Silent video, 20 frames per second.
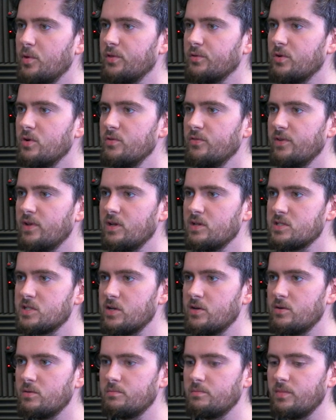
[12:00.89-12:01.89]
with roofing,
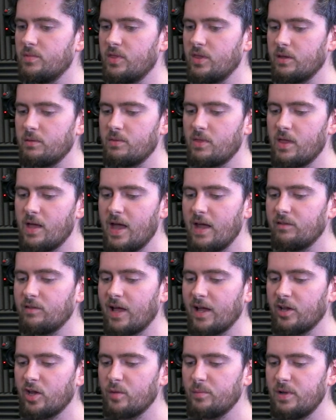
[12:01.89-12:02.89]
so the
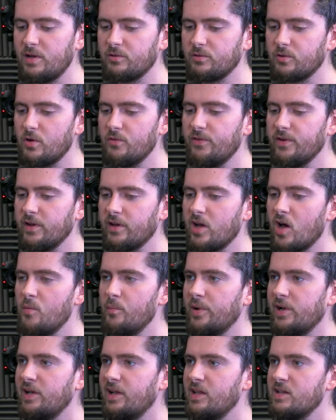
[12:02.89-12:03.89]
headline could be "Roofing
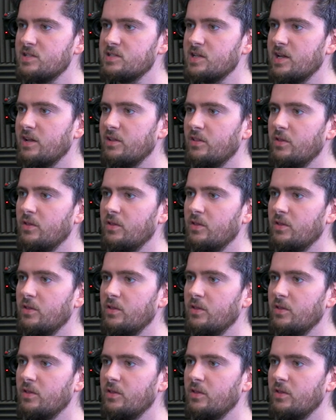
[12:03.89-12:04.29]
Company in St.